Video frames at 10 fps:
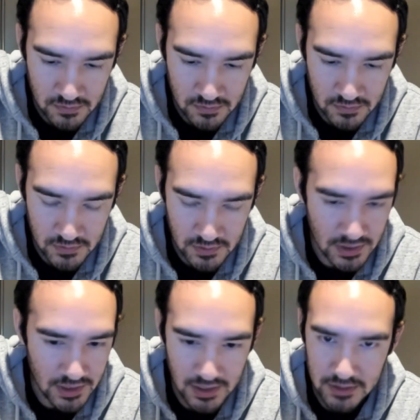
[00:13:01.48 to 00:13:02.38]

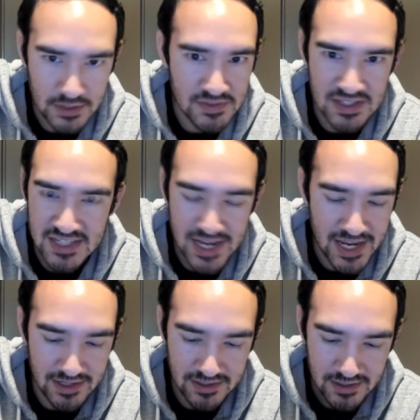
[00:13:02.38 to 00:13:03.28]
Yeah, leaves the
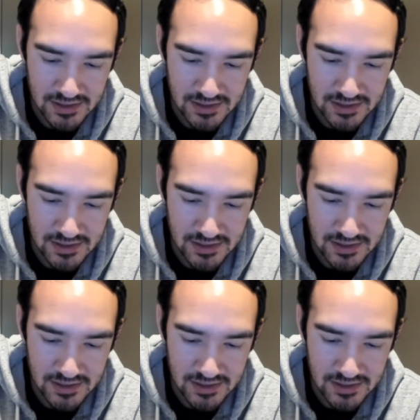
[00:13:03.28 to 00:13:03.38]
10.